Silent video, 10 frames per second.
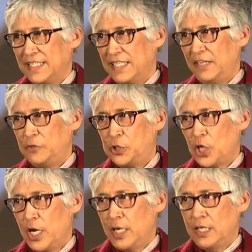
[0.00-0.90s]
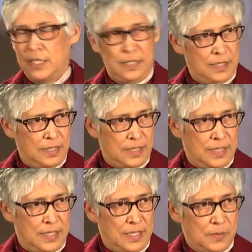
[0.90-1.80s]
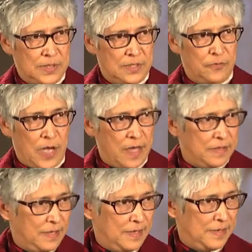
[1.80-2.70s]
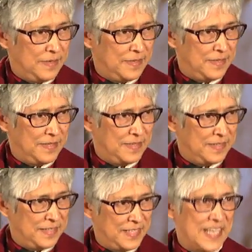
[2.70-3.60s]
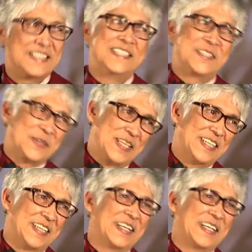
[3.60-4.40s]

If John was the father, yes, his daughter.